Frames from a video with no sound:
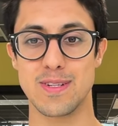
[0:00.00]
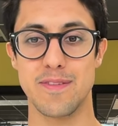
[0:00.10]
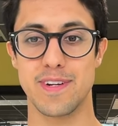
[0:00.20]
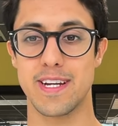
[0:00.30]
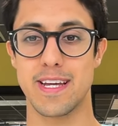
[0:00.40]
So
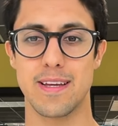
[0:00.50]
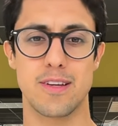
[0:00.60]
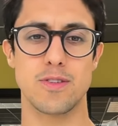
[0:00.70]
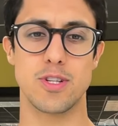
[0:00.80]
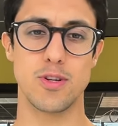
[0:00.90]
every day,
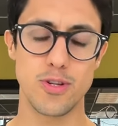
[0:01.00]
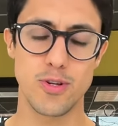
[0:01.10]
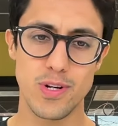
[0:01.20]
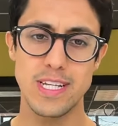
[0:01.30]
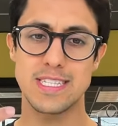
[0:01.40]
because you know
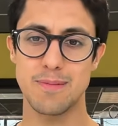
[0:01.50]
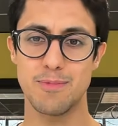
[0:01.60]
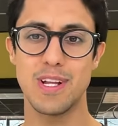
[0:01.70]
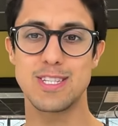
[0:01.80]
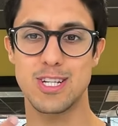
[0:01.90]
Yoodli
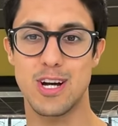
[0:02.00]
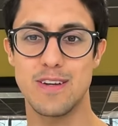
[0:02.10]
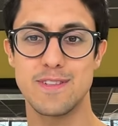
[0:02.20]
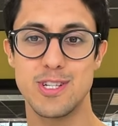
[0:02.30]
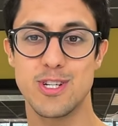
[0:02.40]
simulates a
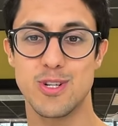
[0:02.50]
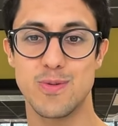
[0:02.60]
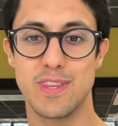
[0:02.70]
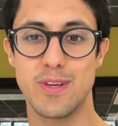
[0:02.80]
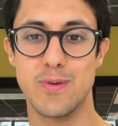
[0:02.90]
conversation
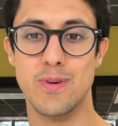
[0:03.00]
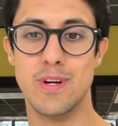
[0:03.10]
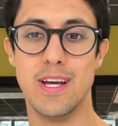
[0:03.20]
with you,